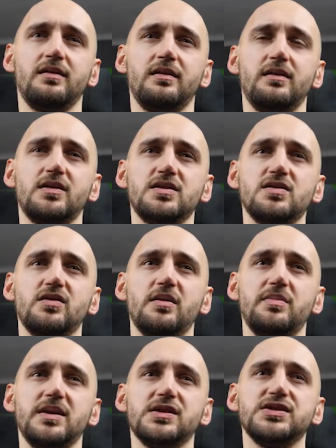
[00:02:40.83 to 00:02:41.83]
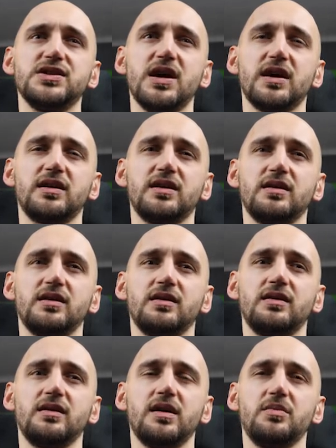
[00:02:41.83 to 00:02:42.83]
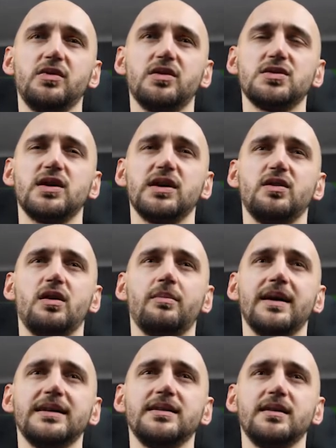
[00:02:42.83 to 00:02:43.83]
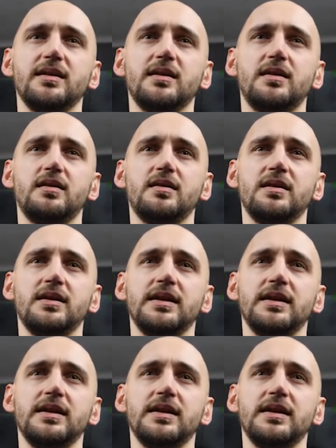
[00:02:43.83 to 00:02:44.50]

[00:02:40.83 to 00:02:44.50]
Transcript: Or should it be a check? I'm gonna try donk betting here.